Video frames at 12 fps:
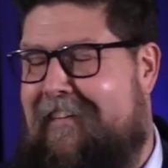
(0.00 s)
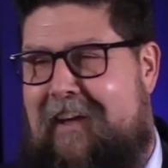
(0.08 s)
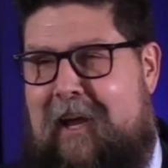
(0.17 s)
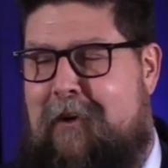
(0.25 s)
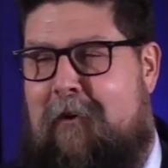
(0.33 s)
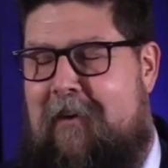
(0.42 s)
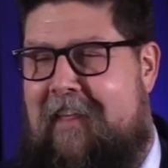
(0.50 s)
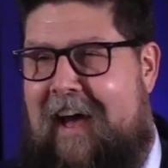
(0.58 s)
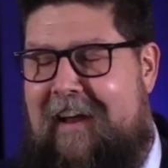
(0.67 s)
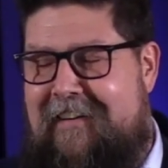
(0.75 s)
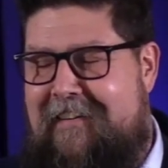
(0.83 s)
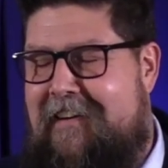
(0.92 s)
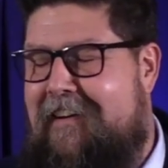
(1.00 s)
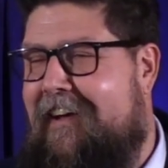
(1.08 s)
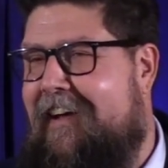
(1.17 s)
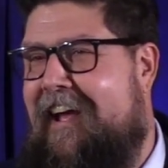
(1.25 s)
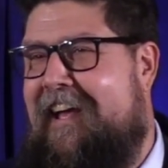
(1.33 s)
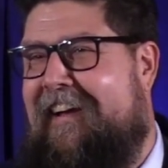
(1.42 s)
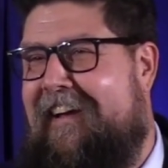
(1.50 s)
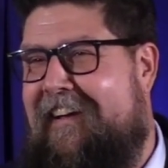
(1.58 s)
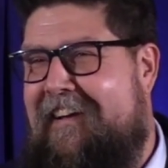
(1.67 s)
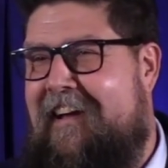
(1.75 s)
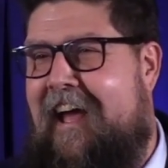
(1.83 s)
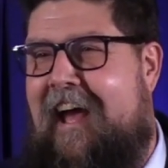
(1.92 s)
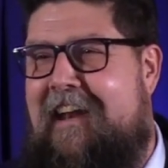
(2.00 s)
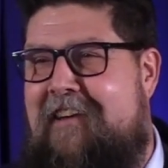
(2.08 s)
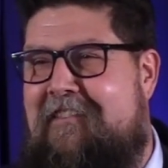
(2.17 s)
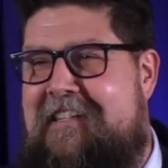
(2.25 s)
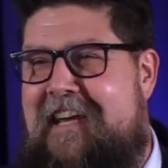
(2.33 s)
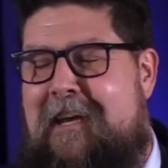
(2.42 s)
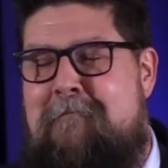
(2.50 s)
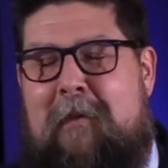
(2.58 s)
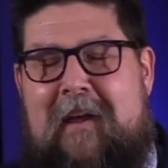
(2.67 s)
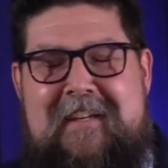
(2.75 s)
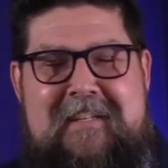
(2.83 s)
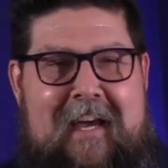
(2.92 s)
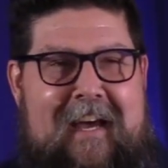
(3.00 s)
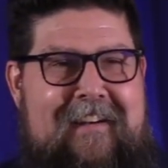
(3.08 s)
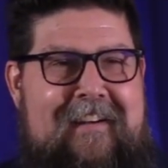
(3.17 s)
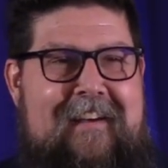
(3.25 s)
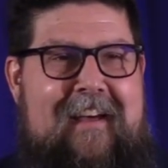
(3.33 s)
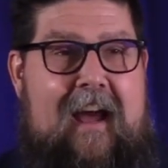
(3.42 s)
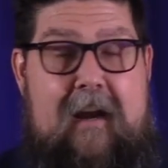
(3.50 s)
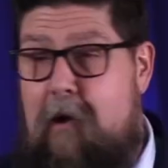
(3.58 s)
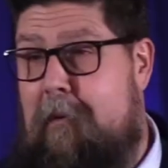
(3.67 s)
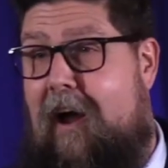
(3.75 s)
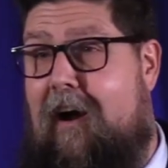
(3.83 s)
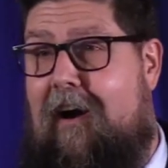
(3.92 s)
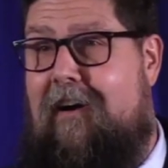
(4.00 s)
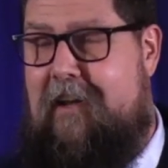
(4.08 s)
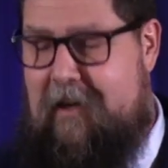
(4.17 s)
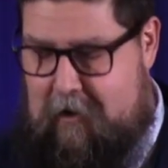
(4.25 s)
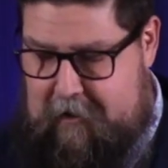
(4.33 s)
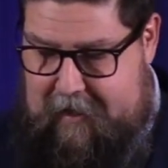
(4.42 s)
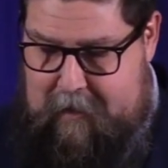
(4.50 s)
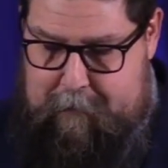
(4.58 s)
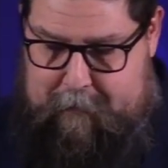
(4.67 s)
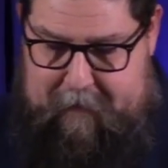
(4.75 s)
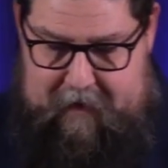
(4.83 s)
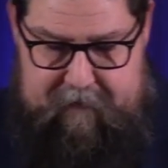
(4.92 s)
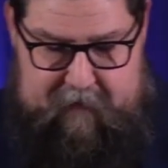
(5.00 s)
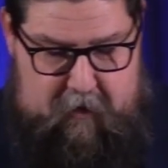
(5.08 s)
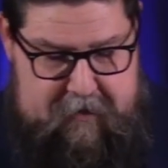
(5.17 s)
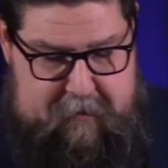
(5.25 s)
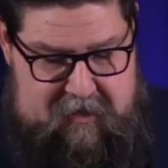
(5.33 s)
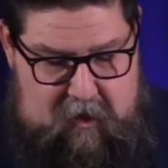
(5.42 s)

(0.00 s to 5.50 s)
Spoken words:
Ignore that. Hadn't even taken place yet. And here we are, getting prepared for Christmas.